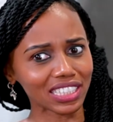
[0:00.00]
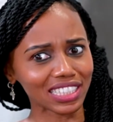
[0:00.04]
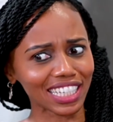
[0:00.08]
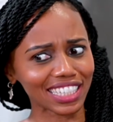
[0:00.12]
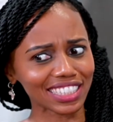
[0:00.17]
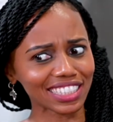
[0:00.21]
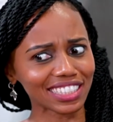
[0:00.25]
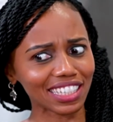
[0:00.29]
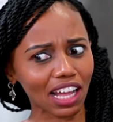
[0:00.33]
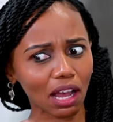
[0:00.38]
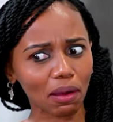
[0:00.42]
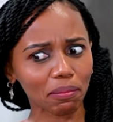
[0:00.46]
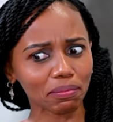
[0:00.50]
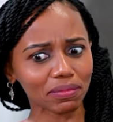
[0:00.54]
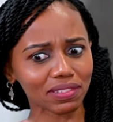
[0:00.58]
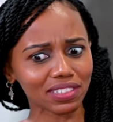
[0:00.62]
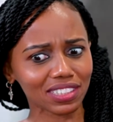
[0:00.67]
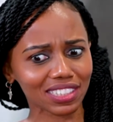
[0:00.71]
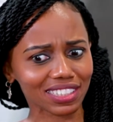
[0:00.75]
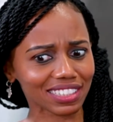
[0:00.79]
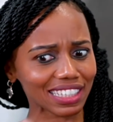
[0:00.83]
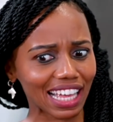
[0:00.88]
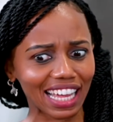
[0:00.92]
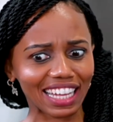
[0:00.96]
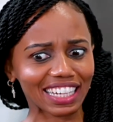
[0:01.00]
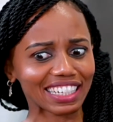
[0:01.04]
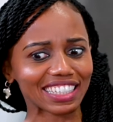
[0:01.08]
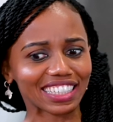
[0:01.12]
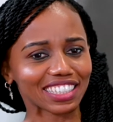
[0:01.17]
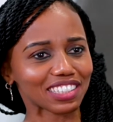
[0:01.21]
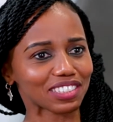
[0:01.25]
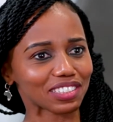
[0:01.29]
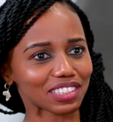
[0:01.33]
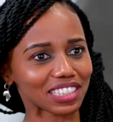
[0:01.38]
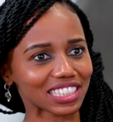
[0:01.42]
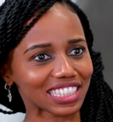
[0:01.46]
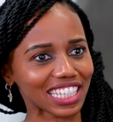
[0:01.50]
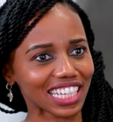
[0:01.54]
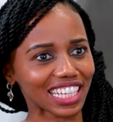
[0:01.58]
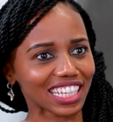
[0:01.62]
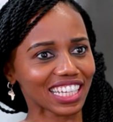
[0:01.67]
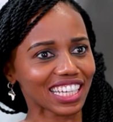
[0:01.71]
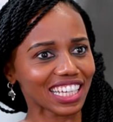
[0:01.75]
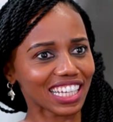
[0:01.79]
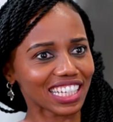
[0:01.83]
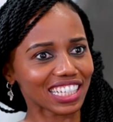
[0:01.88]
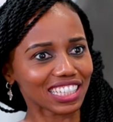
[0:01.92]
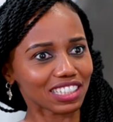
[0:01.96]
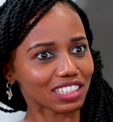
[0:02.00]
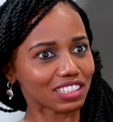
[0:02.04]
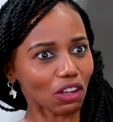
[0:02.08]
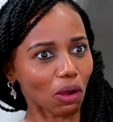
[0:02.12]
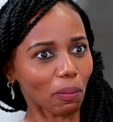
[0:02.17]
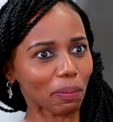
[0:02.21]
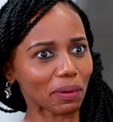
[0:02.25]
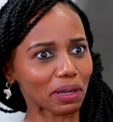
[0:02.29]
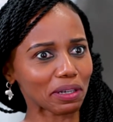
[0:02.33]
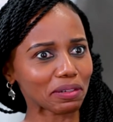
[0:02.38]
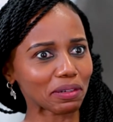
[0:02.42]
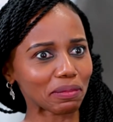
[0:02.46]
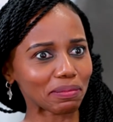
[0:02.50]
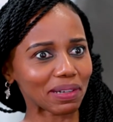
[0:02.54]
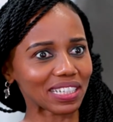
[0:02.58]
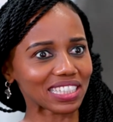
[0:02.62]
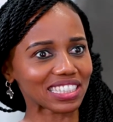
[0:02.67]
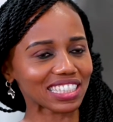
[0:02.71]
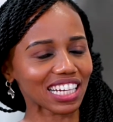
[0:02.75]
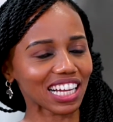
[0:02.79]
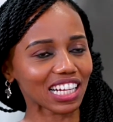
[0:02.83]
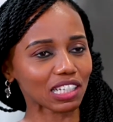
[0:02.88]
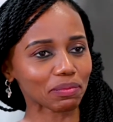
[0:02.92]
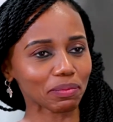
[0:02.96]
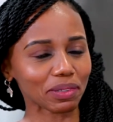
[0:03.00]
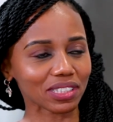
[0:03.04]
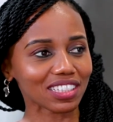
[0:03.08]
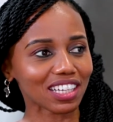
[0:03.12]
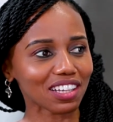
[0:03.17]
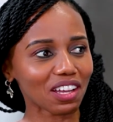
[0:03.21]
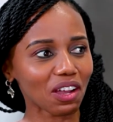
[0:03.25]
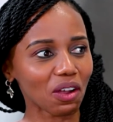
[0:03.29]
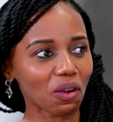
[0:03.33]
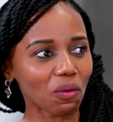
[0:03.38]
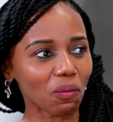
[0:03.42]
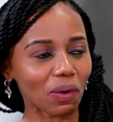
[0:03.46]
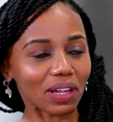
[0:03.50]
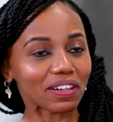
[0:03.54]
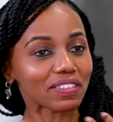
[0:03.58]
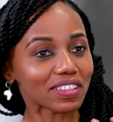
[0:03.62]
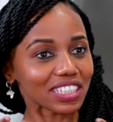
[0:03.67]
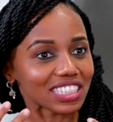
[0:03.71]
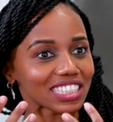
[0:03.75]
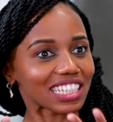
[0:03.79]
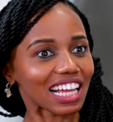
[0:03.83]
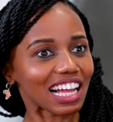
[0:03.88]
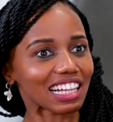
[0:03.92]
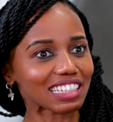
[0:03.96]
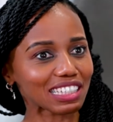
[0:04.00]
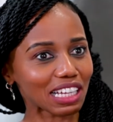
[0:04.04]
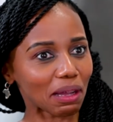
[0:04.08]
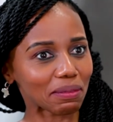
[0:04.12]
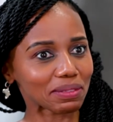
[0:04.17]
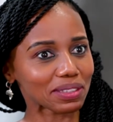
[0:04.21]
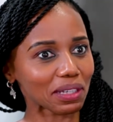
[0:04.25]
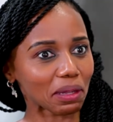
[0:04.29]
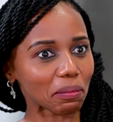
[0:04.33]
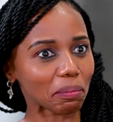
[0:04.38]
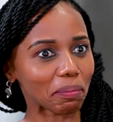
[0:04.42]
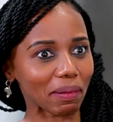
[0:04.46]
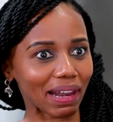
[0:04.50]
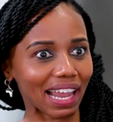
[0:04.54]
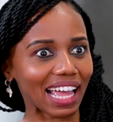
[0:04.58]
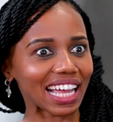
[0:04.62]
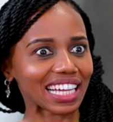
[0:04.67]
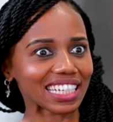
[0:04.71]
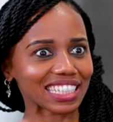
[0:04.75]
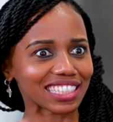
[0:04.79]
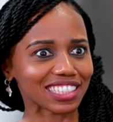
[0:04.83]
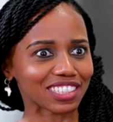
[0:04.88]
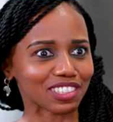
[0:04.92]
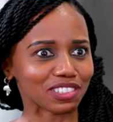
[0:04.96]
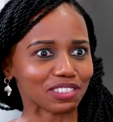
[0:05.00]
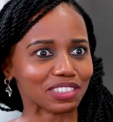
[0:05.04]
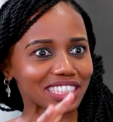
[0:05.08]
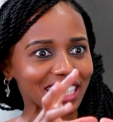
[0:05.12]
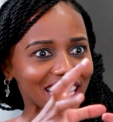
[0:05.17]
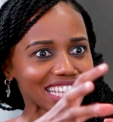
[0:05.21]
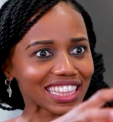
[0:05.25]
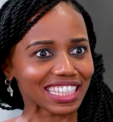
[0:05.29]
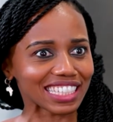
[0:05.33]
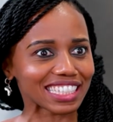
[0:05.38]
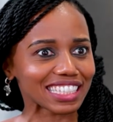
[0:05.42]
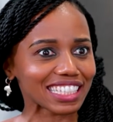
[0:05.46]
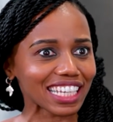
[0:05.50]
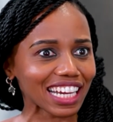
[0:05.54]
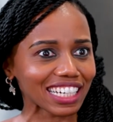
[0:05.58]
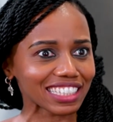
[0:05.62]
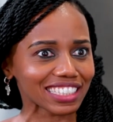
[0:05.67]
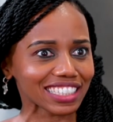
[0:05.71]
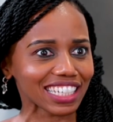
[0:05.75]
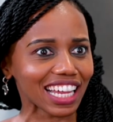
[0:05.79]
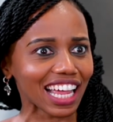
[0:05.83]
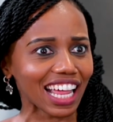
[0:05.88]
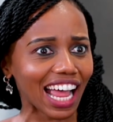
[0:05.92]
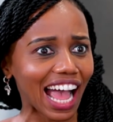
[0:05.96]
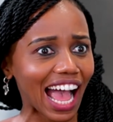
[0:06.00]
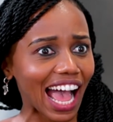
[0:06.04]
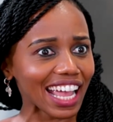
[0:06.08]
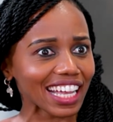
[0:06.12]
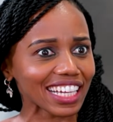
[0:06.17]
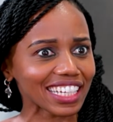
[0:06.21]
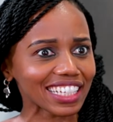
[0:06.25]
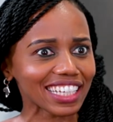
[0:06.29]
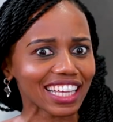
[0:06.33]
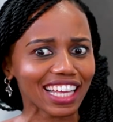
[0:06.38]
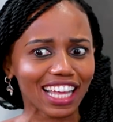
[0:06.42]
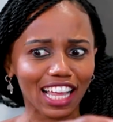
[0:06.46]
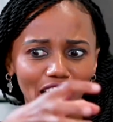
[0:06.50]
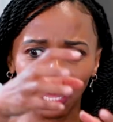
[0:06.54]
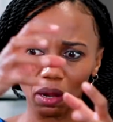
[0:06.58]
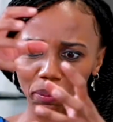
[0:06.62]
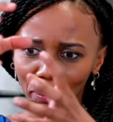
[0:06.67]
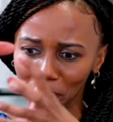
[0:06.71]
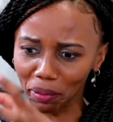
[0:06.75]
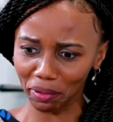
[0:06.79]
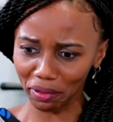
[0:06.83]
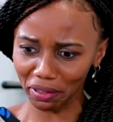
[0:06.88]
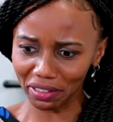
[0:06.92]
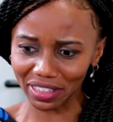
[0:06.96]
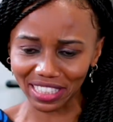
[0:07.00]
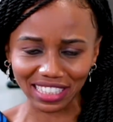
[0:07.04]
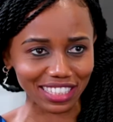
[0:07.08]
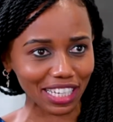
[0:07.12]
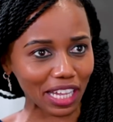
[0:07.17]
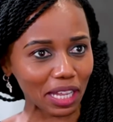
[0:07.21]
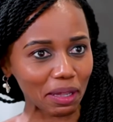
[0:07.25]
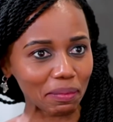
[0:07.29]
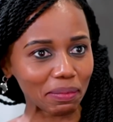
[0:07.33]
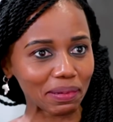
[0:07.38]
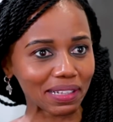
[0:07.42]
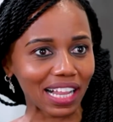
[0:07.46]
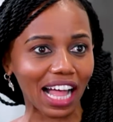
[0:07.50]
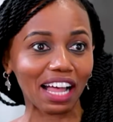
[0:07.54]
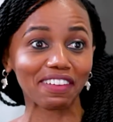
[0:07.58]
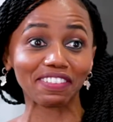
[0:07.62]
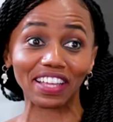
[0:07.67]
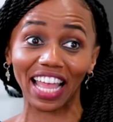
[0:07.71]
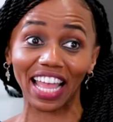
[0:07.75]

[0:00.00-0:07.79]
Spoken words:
that now I'm signing to say, operate on my child, but what if the child comes out blind? Do you take the eye and put on the table? I've